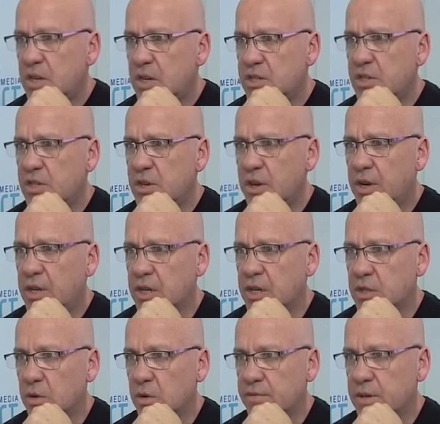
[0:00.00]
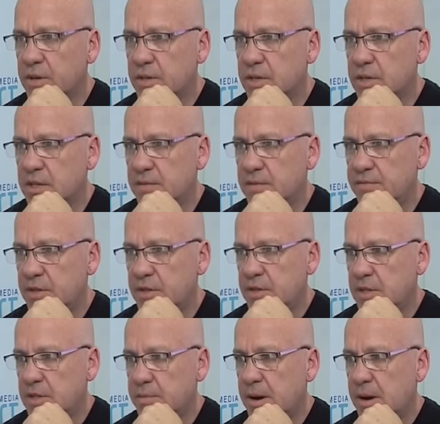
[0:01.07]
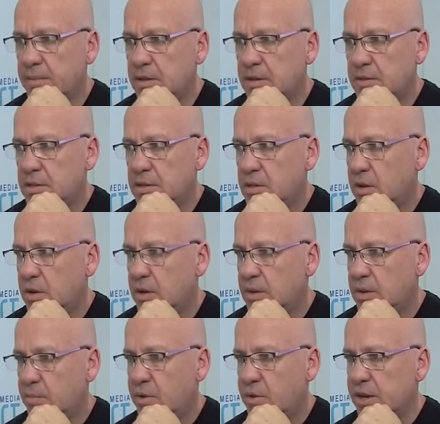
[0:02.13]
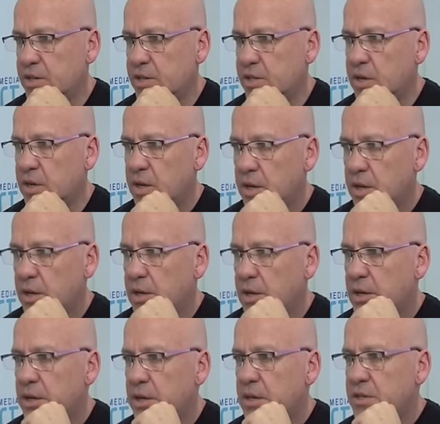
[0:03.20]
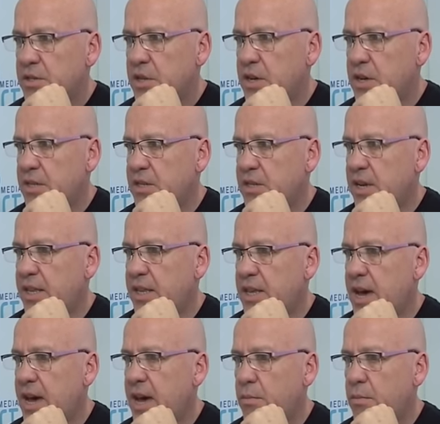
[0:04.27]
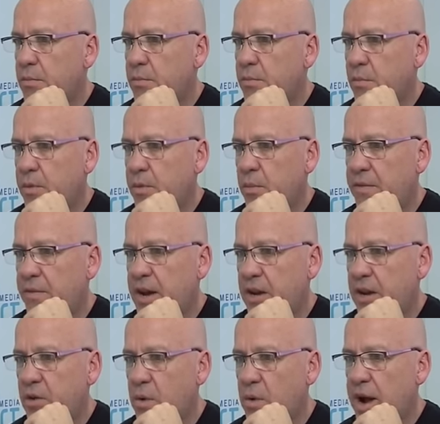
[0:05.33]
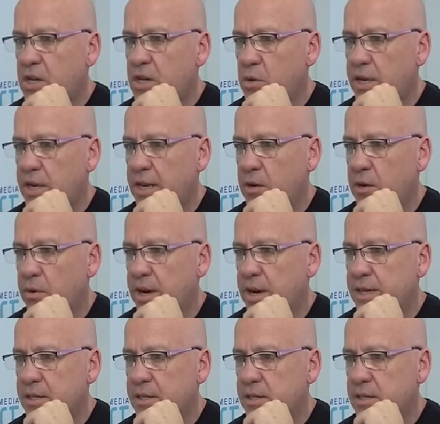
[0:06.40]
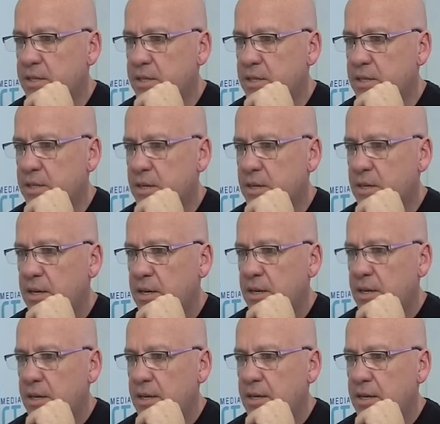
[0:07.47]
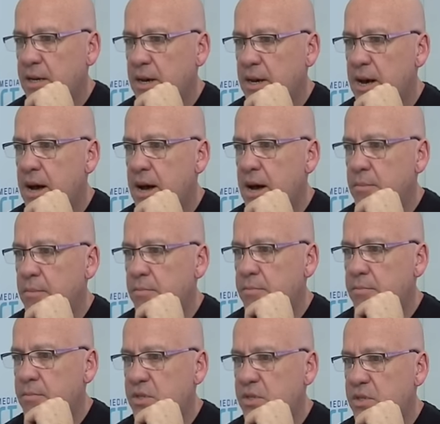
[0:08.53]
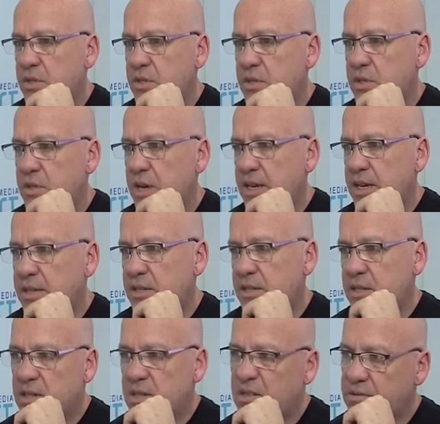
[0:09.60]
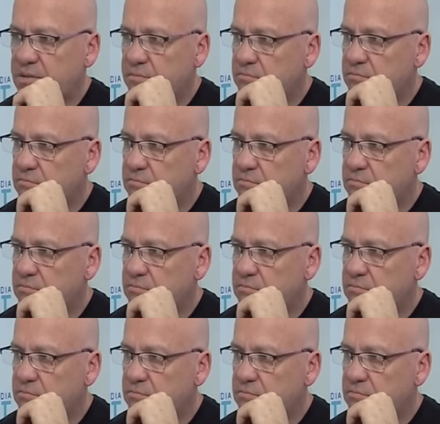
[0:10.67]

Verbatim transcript: I'll just turn clicks off so it's less confusing at the moment. I'm just looking at impressions. So you can see there we've had a gradual increase um, since